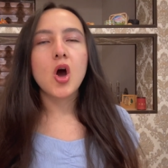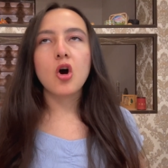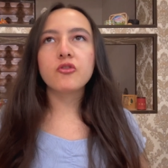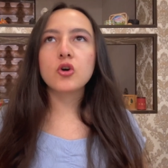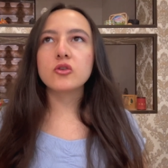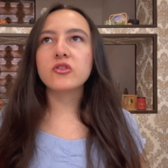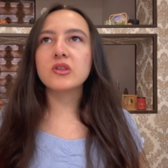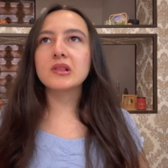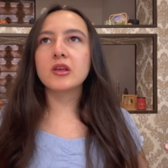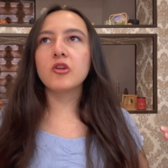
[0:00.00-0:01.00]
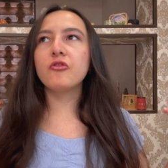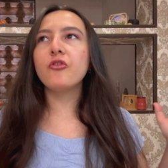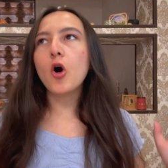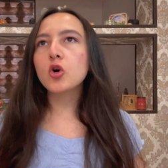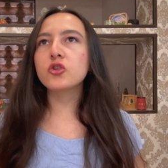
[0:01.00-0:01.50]
of constantly
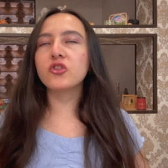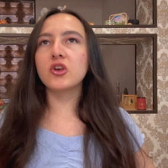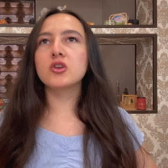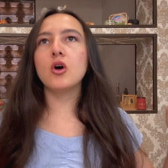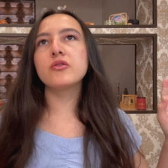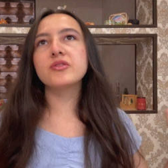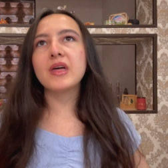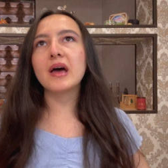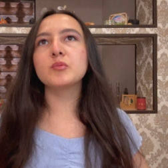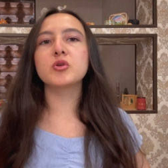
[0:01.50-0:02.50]
focusing on that